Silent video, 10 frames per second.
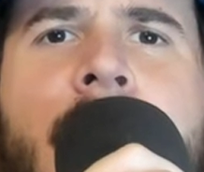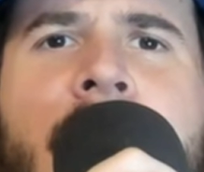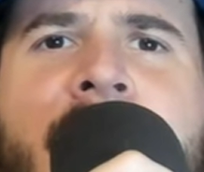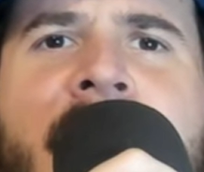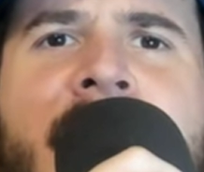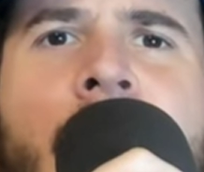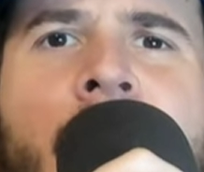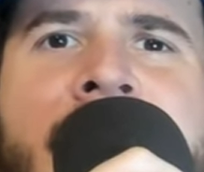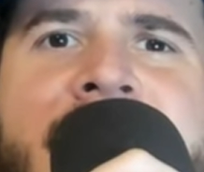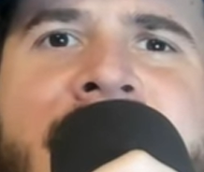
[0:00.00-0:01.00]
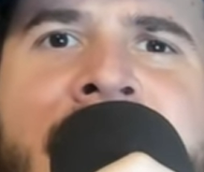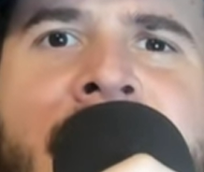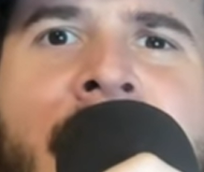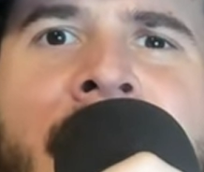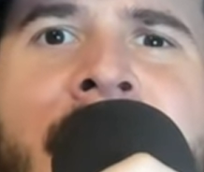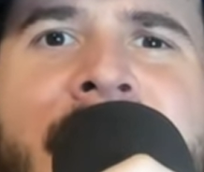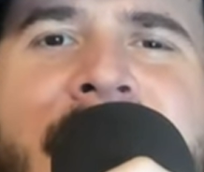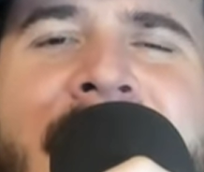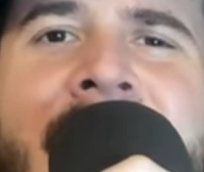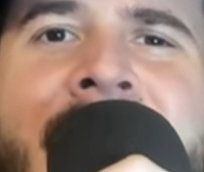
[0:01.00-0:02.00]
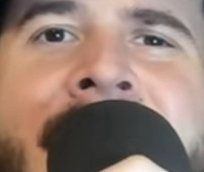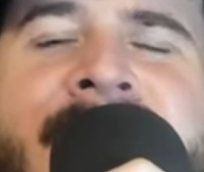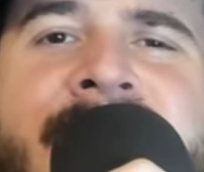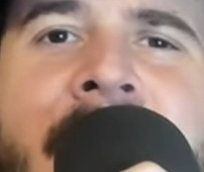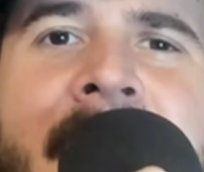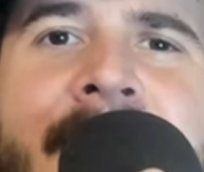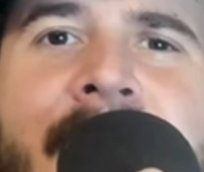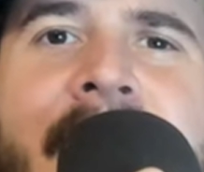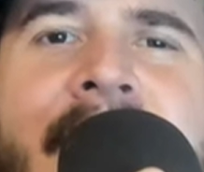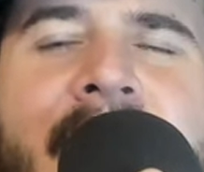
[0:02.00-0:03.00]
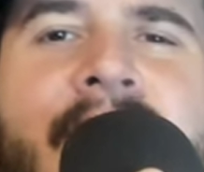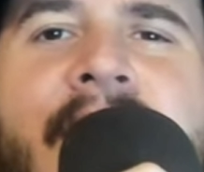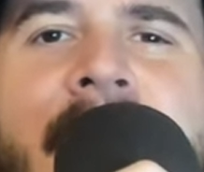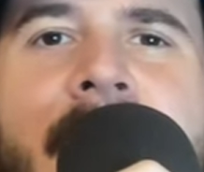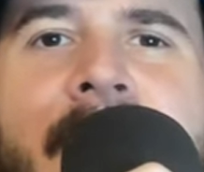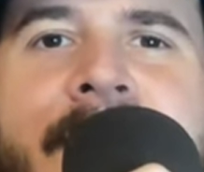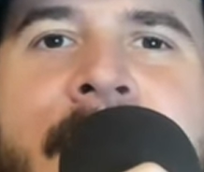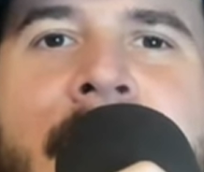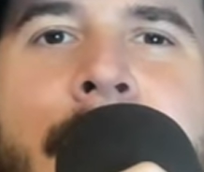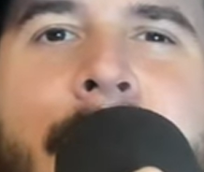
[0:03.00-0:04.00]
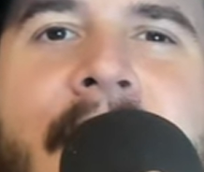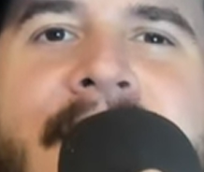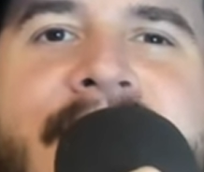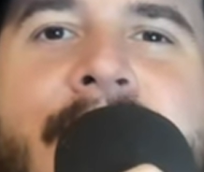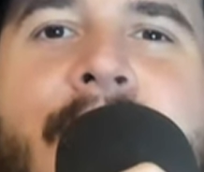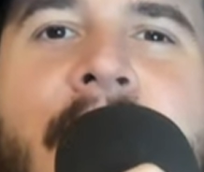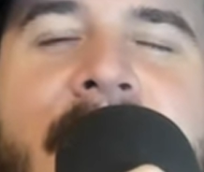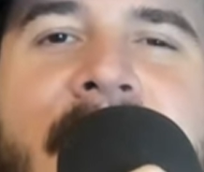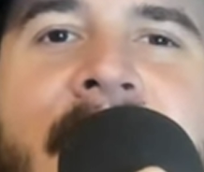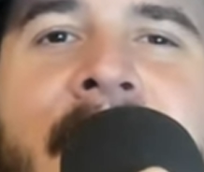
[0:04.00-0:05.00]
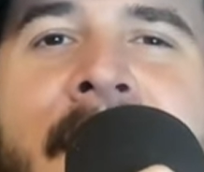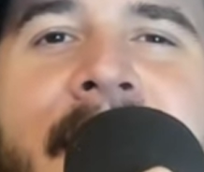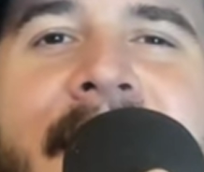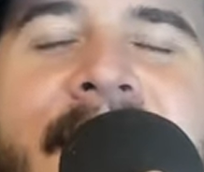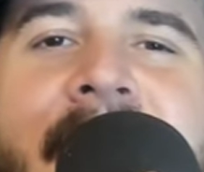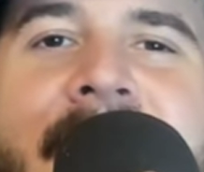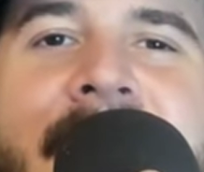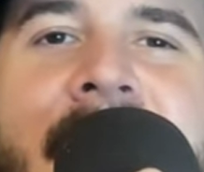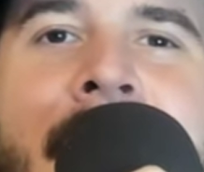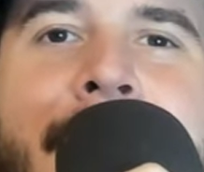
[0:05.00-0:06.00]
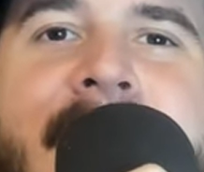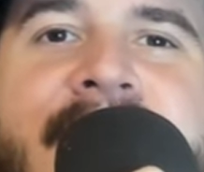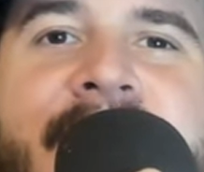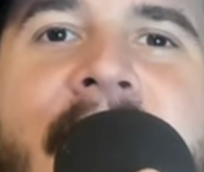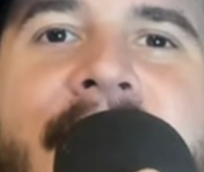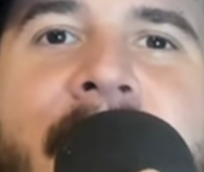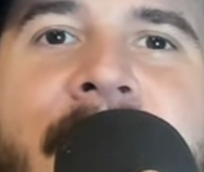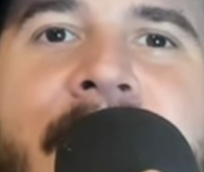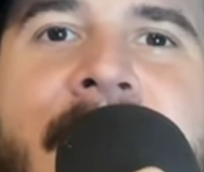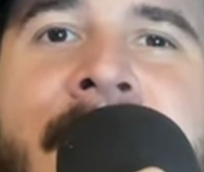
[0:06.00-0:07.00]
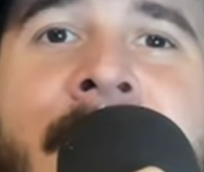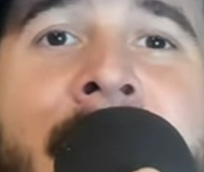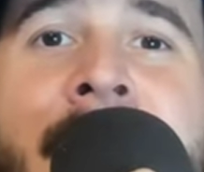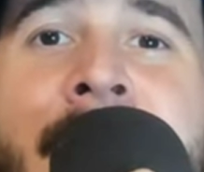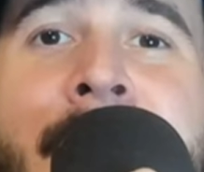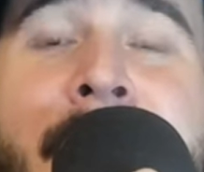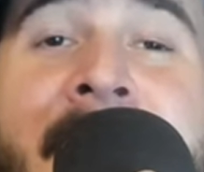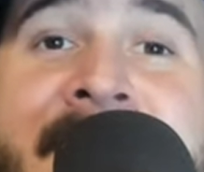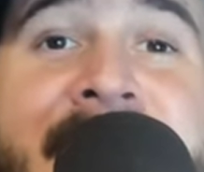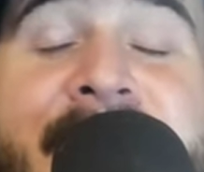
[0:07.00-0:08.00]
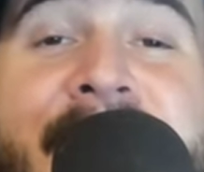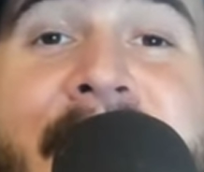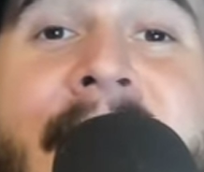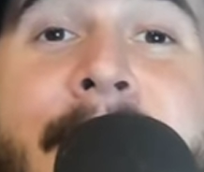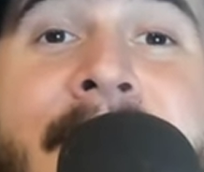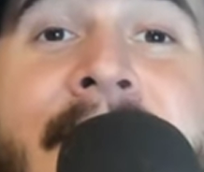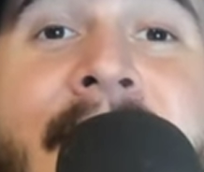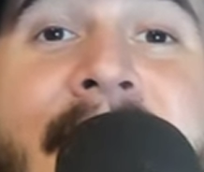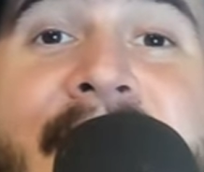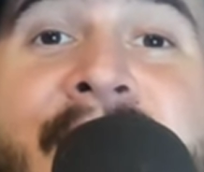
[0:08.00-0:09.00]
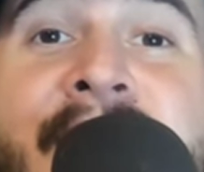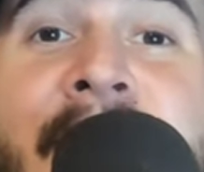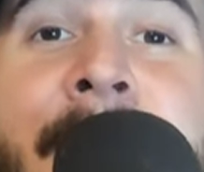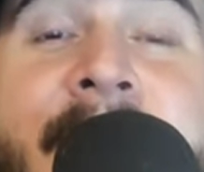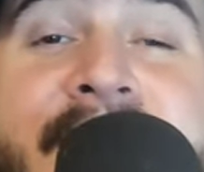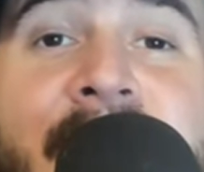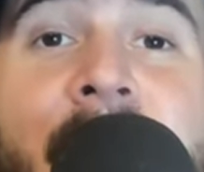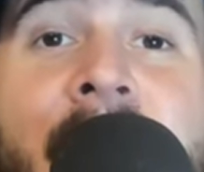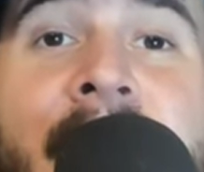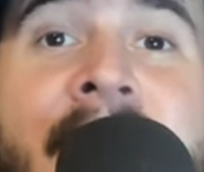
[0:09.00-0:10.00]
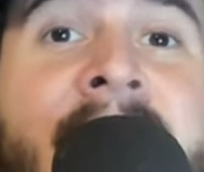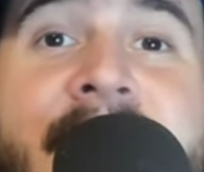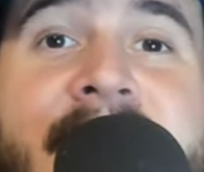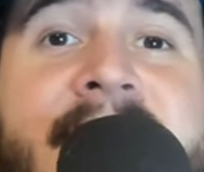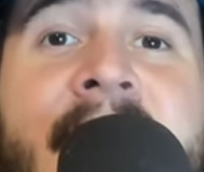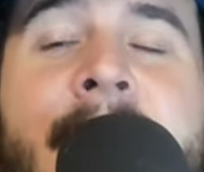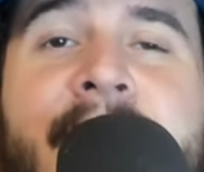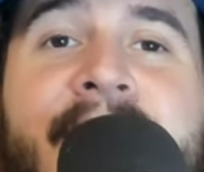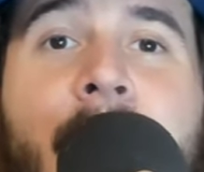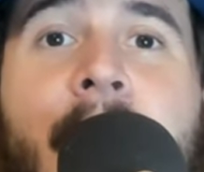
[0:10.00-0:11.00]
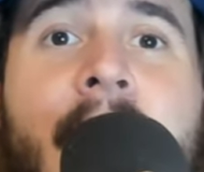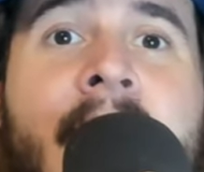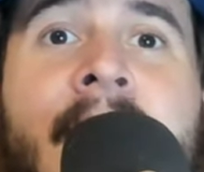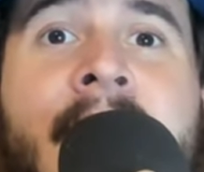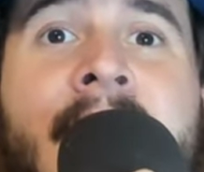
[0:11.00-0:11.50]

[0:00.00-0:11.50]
And then Nolan Siegel, the youngest driver in the field, plus a rookie in the Indianapolis 500. Plus, he flipped. He flipped his car the day before,